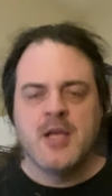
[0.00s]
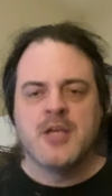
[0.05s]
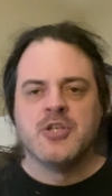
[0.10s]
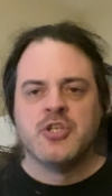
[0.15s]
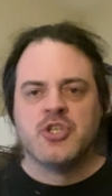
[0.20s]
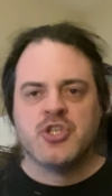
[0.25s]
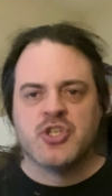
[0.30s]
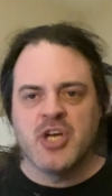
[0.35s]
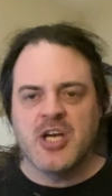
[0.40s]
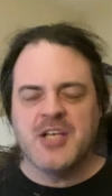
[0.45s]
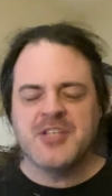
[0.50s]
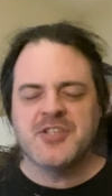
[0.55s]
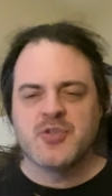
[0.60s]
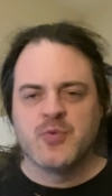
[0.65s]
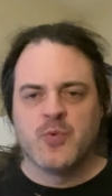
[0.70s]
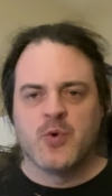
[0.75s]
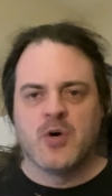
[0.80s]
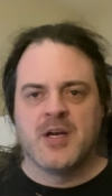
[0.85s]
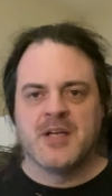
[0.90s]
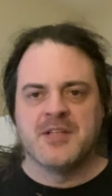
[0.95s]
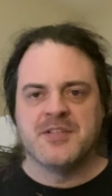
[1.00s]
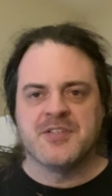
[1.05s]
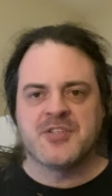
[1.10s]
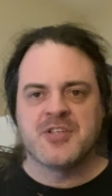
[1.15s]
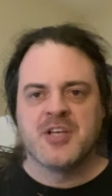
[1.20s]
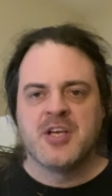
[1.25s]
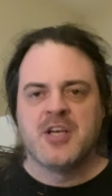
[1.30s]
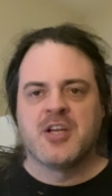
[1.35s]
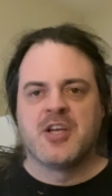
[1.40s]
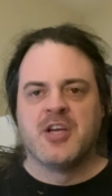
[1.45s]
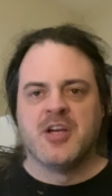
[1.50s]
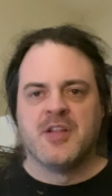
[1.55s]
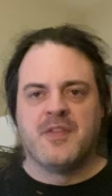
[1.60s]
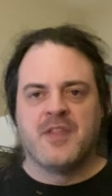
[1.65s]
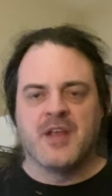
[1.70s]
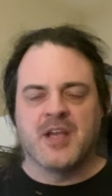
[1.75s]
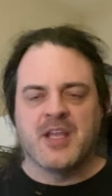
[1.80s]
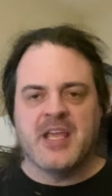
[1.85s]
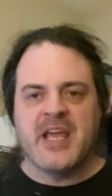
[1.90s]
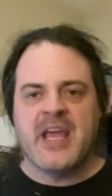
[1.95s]
just once could
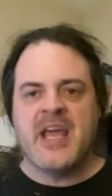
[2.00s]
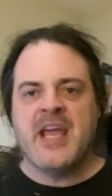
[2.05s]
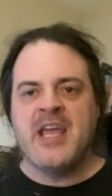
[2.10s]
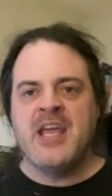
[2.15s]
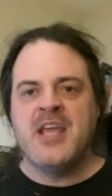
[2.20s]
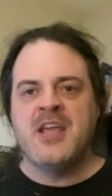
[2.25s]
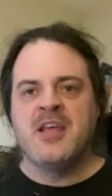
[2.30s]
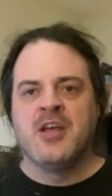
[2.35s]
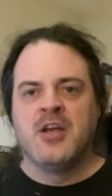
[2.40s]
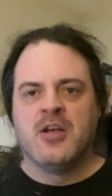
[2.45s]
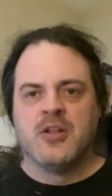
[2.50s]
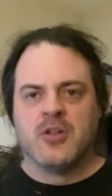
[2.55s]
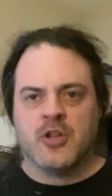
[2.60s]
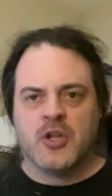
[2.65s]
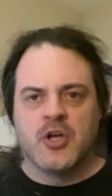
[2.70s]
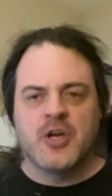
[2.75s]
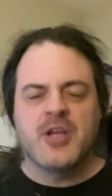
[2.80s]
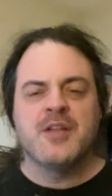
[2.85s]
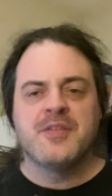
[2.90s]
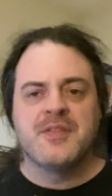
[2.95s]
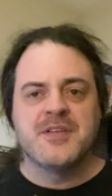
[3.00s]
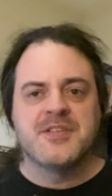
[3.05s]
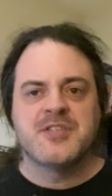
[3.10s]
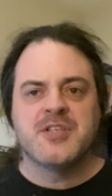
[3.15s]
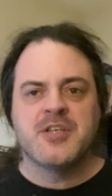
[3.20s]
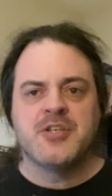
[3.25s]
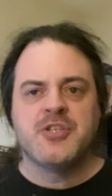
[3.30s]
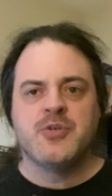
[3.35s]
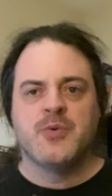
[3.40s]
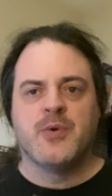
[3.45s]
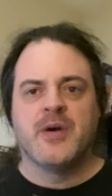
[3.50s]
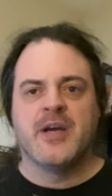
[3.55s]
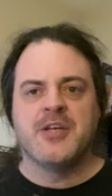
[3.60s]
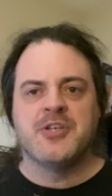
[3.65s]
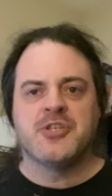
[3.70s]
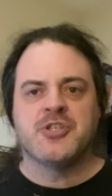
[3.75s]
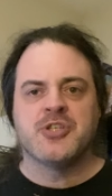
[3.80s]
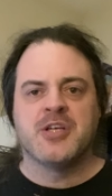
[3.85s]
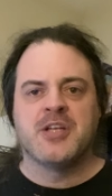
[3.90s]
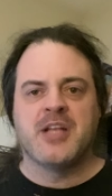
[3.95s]
the gang look at the
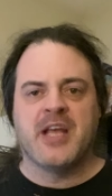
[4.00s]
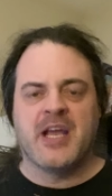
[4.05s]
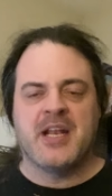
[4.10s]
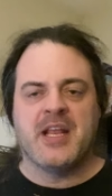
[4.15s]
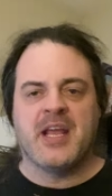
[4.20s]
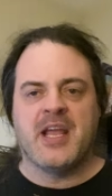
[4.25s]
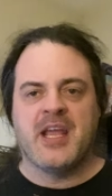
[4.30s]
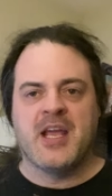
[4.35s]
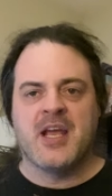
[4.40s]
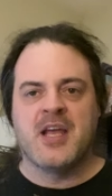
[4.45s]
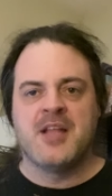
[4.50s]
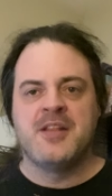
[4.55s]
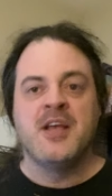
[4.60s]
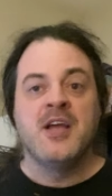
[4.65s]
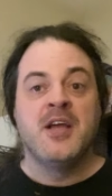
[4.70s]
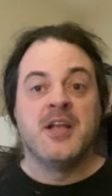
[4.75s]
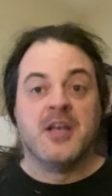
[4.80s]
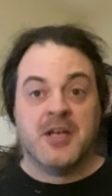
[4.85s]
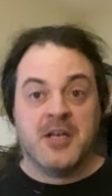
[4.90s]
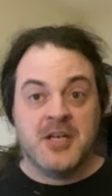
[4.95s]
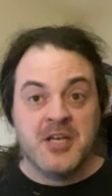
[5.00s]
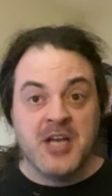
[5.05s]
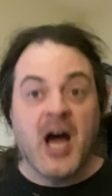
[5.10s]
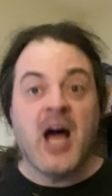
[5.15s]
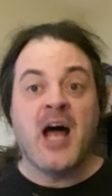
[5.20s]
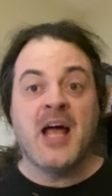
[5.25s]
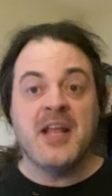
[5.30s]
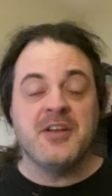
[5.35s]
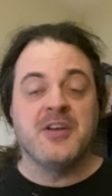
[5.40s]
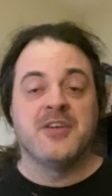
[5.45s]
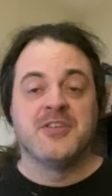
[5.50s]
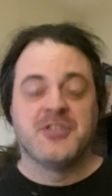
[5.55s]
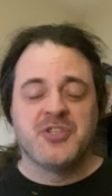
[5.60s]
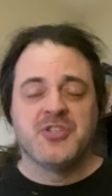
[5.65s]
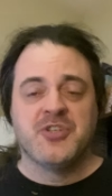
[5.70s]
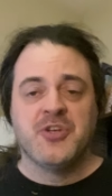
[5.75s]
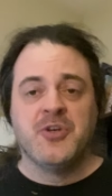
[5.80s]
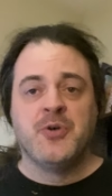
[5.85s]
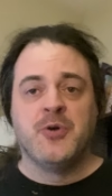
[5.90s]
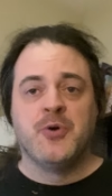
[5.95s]
situation at hand not
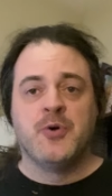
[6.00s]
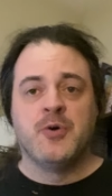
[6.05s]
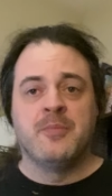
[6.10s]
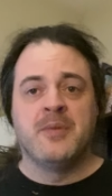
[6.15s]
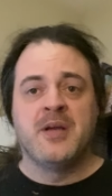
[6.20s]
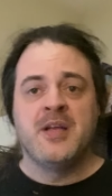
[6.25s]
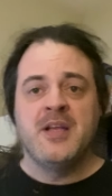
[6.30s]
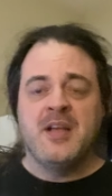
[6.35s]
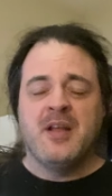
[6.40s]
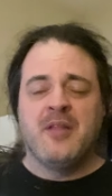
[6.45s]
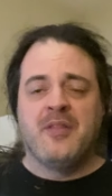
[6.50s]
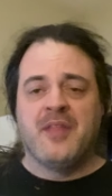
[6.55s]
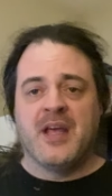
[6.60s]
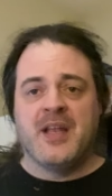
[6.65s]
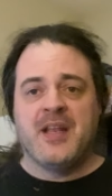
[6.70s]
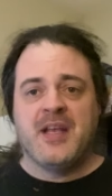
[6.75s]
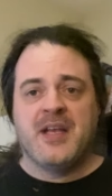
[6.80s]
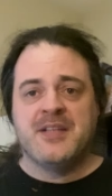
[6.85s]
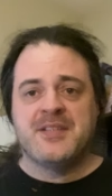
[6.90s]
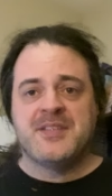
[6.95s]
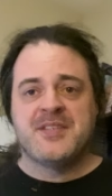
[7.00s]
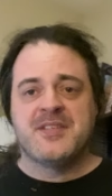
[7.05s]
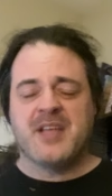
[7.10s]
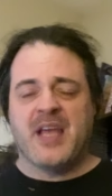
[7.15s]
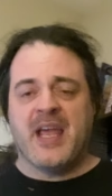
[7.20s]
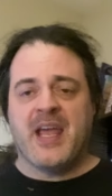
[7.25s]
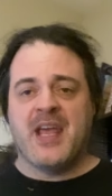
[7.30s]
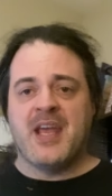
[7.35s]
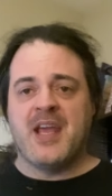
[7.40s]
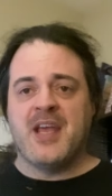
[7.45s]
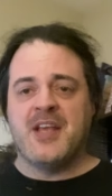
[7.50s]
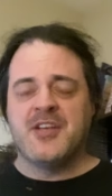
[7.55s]
assume that it's a